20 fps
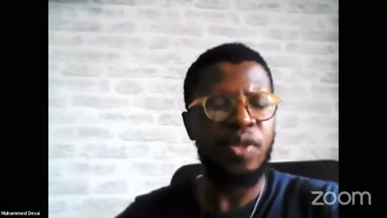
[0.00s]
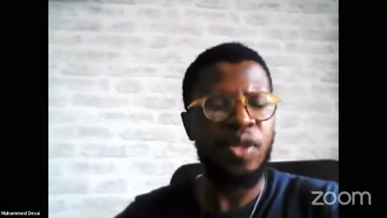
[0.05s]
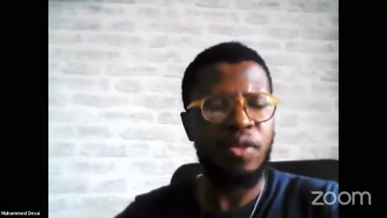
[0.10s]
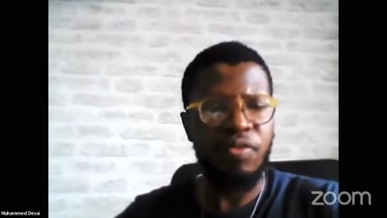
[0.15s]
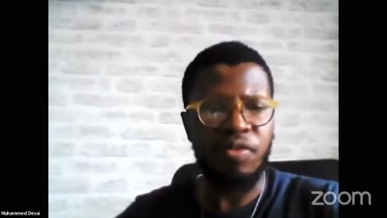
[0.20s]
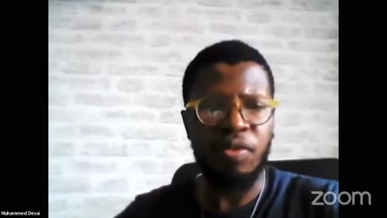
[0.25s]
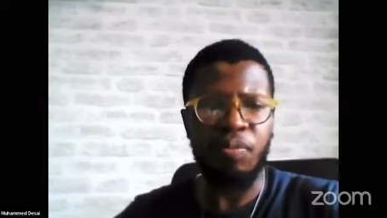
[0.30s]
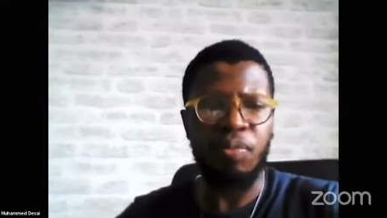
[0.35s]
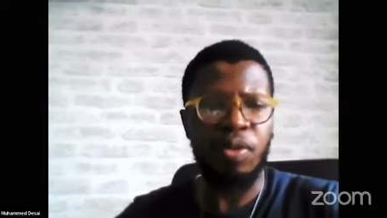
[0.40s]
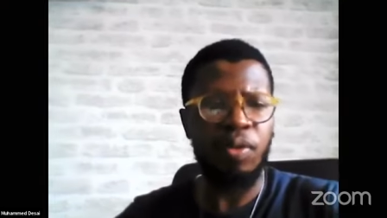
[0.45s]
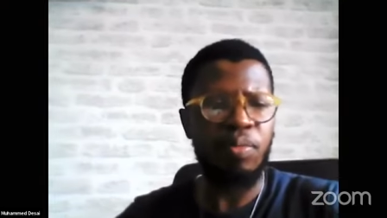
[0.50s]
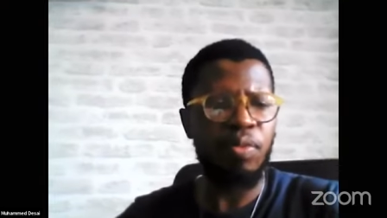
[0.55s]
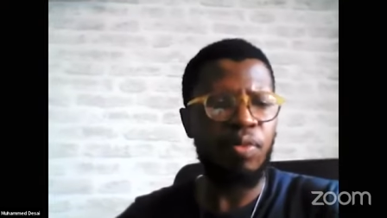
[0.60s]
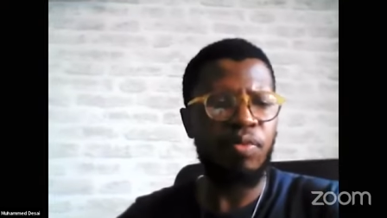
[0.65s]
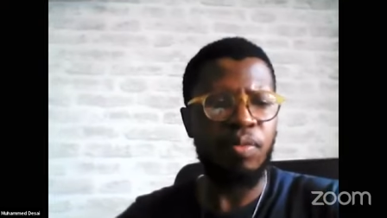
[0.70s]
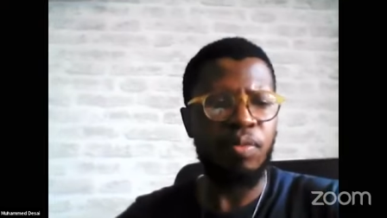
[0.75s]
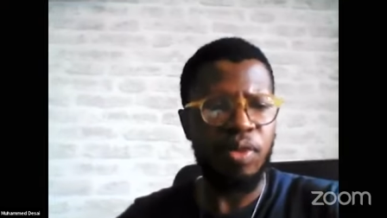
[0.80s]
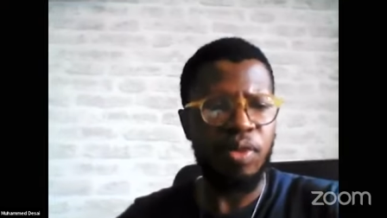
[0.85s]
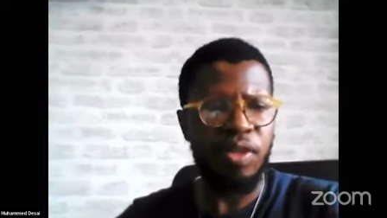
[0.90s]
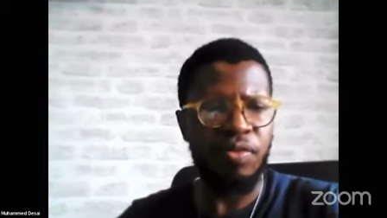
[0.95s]
different people
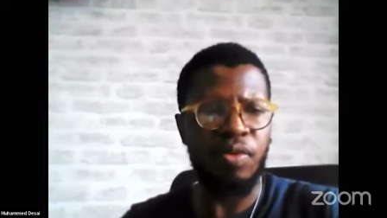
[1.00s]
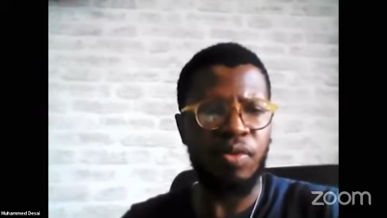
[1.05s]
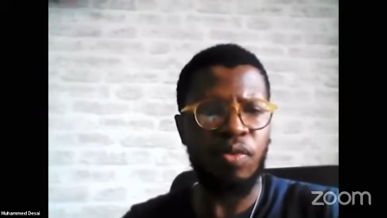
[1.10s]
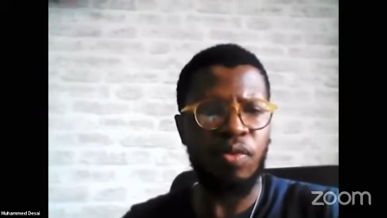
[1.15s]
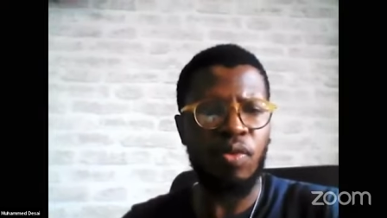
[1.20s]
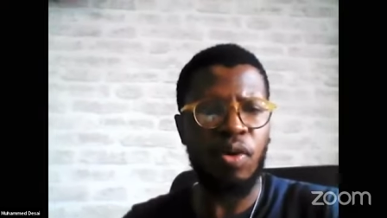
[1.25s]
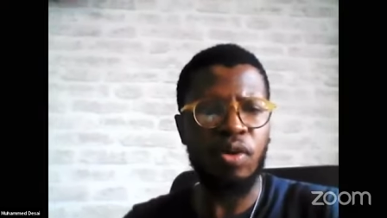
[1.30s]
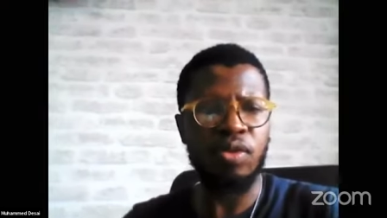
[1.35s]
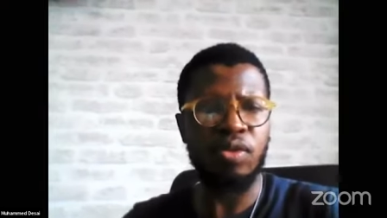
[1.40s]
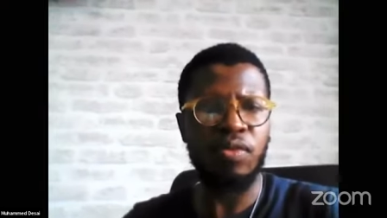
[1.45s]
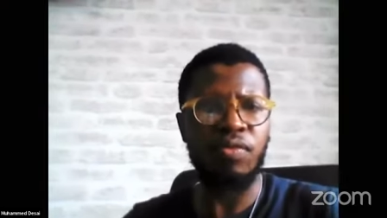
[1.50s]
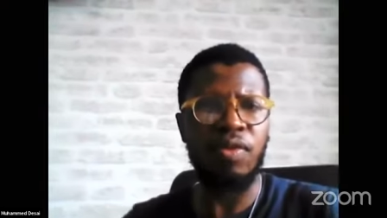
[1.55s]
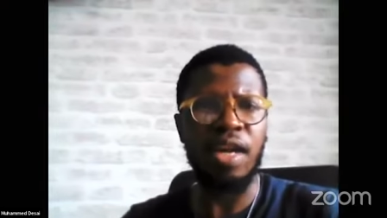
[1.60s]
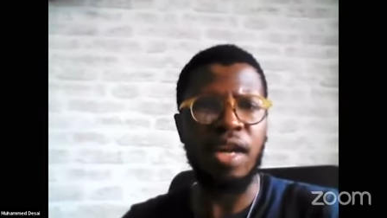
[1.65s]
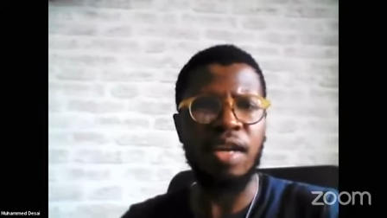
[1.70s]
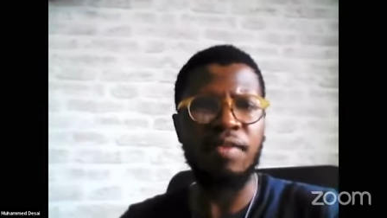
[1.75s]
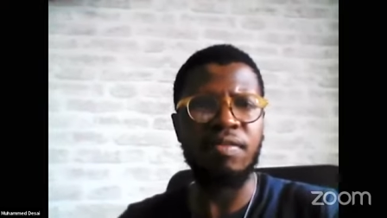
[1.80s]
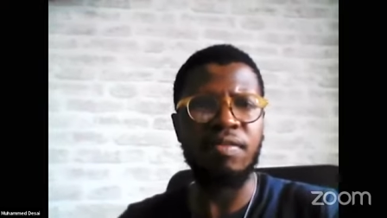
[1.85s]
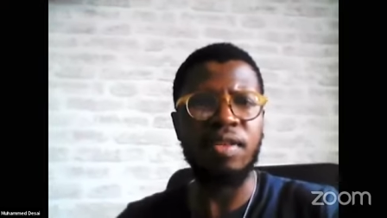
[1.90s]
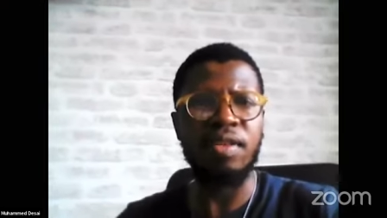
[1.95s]
from different walks of
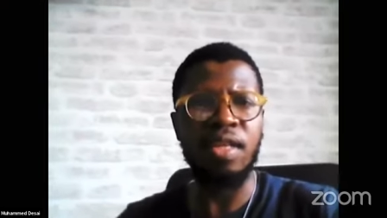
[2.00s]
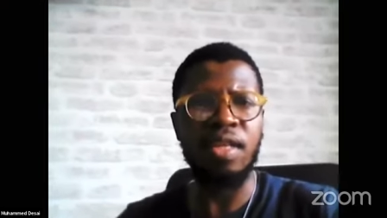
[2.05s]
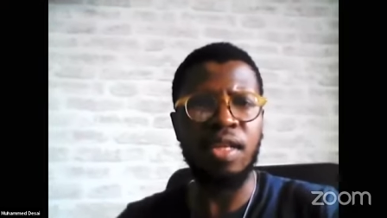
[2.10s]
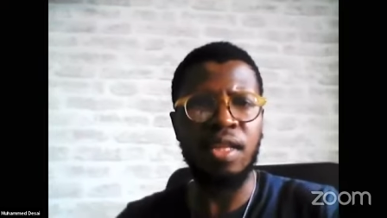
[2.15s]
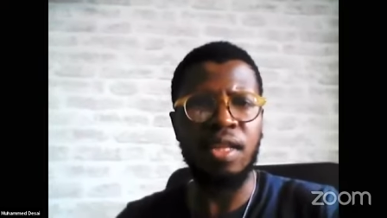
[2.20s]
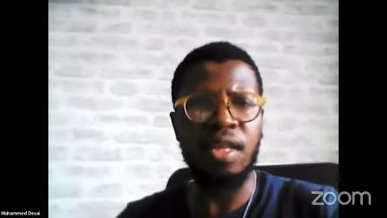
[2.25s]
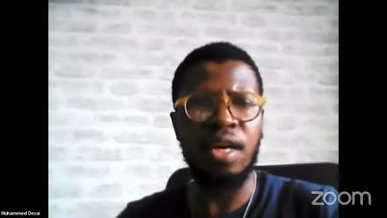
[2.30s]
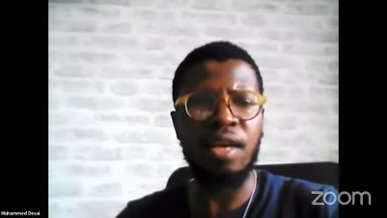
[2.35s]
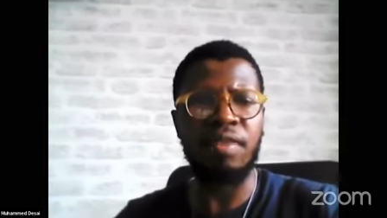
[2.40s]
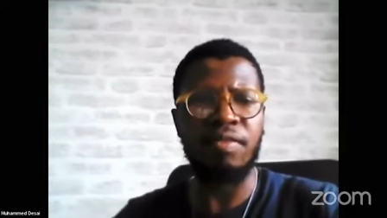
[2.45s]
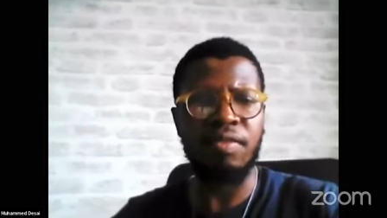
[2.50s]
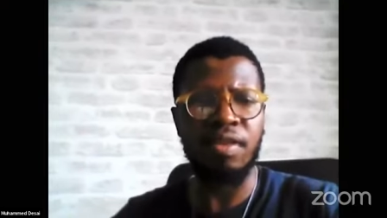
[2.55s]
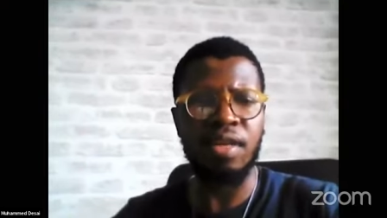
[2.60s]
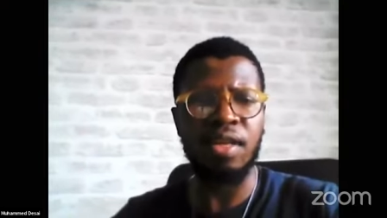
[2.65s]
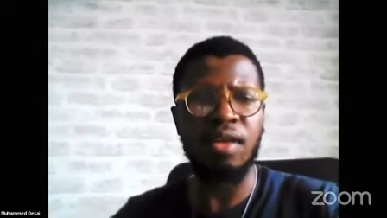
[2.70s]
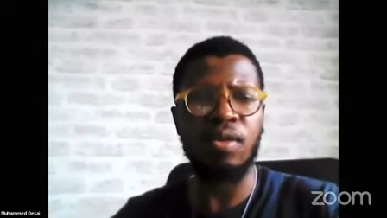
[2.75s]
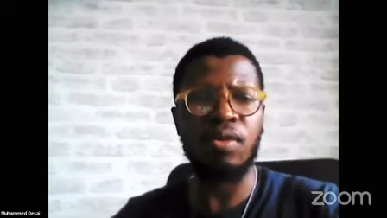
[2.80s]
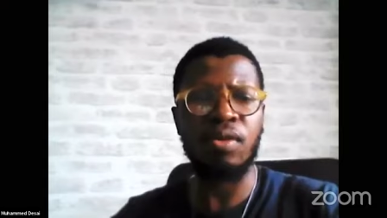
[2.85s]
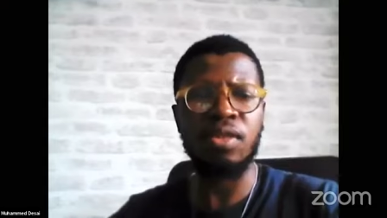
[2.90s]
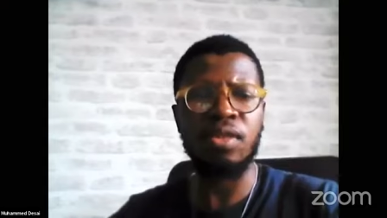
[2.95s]
life in the
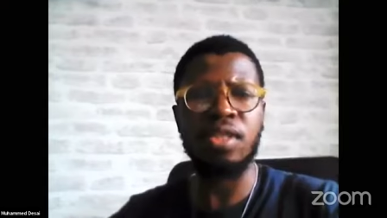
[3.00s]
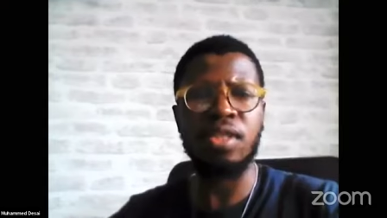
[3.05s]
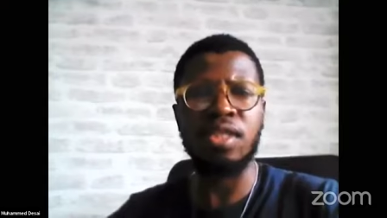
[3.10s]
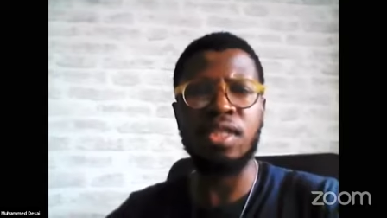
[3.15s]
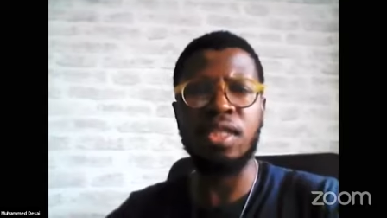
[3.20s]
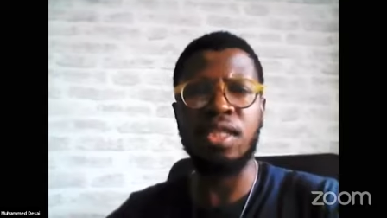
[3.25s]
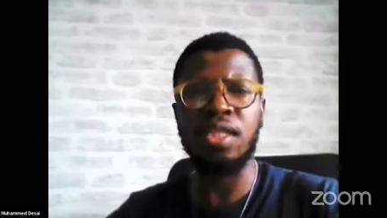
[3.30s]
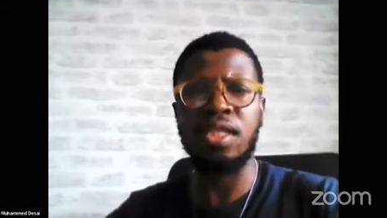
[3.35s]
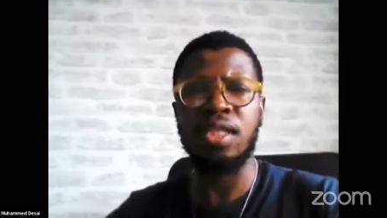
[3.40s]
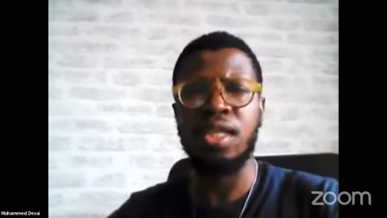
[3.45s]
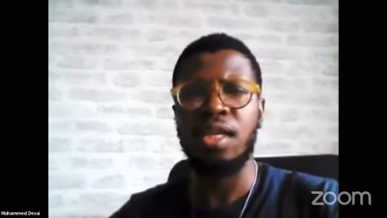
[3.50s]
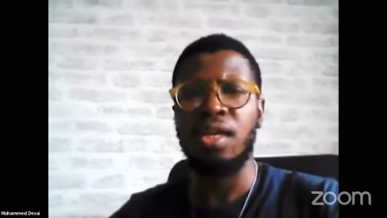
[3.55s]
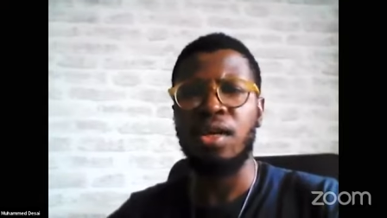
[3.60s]
African continent